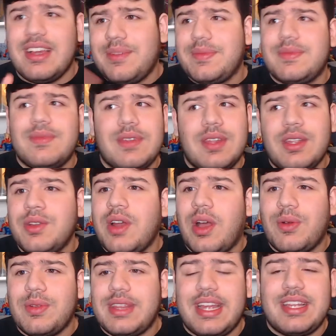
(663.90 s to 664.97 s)
Uh, you
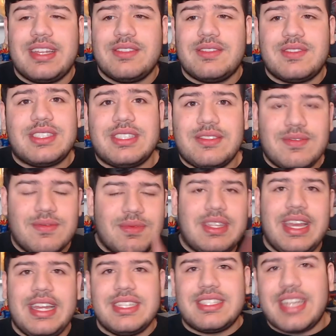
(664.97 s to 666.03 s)
know, they
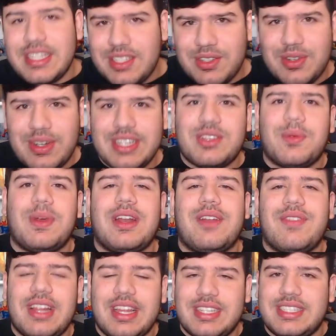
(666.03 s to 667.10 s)
D's get degrees or
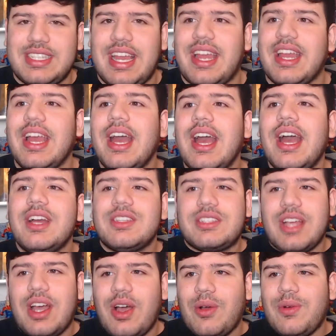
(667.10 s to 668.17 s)
whatever they say.
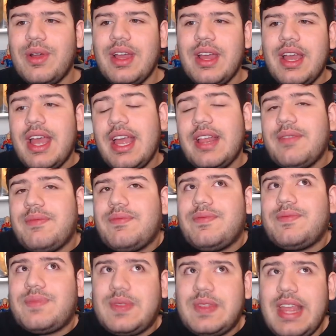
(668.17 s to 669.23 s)
So
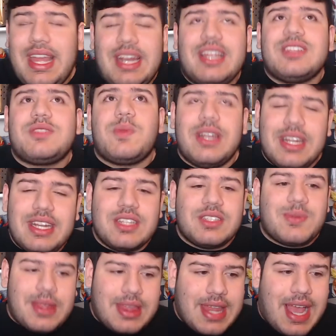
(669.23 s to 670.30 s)
it is what it is
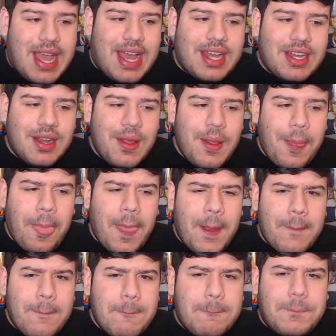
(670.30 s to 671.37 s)
with that.
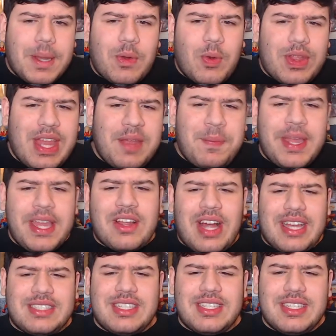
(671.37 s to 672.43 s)
But with AP
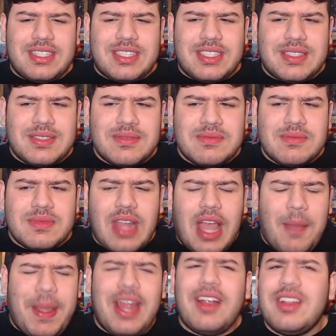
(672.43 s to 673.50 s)
classes,
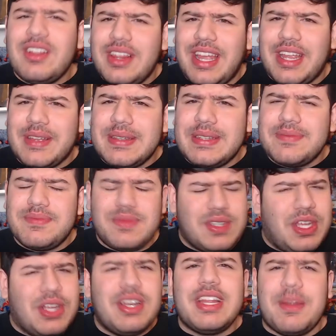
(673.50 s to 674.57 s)
apparently
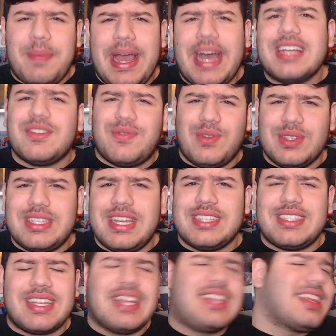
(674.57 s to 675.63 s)
you need to pass a full test
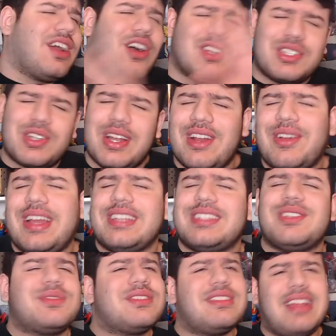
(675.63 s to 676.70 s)
to get the college credit. Okay,
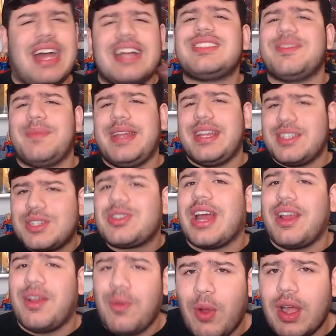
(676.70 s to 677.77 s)
so that to me is
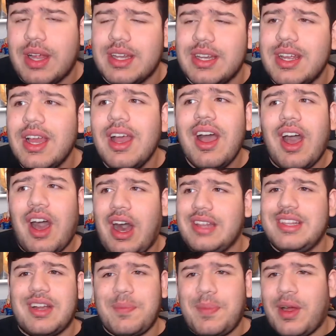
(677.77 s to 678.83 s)
strike one on
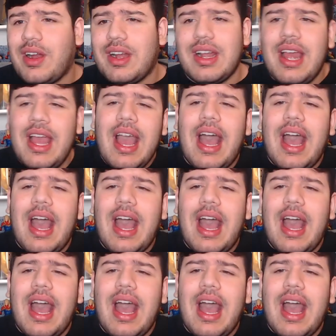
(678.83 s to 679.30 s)
their part.